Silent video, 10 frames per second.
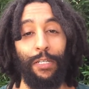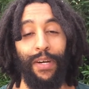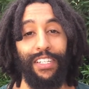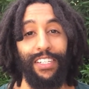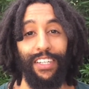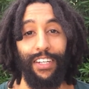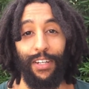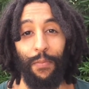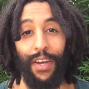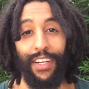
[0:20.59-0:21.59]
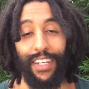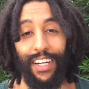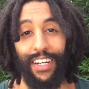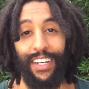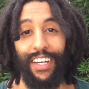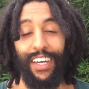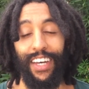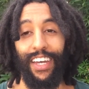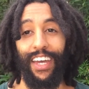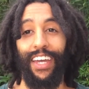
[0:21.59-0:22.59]
especially here in America,
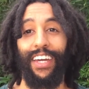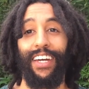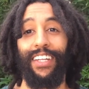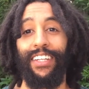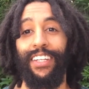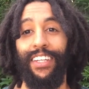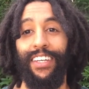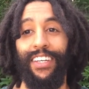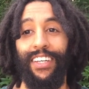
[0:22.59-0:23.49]
and